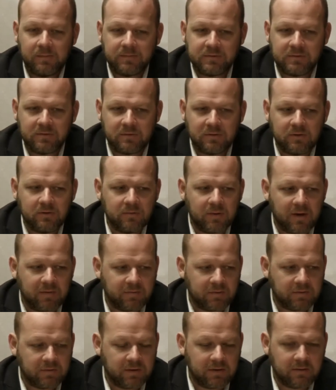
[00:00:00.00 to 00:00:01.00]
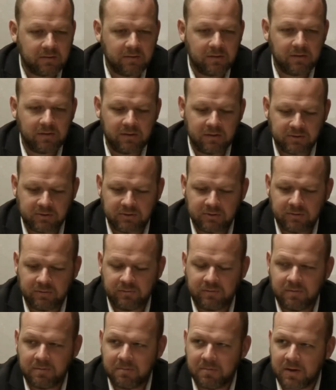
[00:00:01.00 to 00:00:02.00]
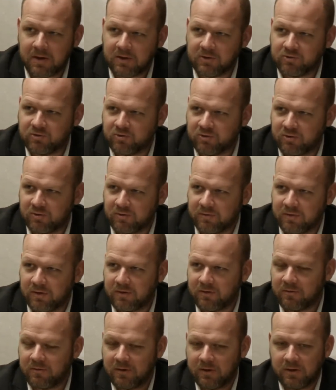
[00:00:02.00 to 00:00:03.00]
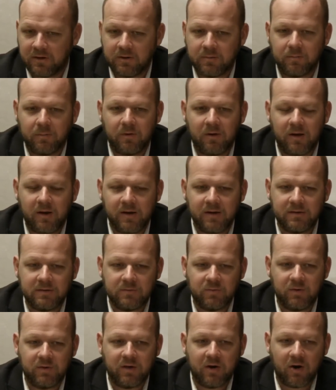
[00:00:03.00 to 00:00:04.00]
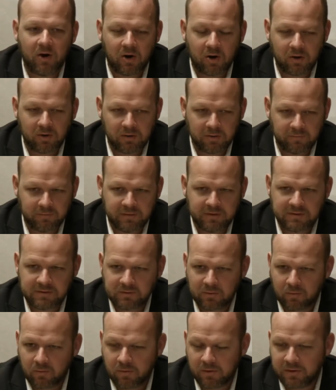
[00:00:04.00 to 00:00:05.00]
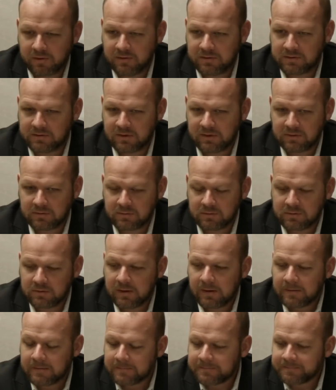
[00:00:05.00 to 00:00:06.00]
So you have to take the initiative to make sure that you're in compliance with all of these organizations.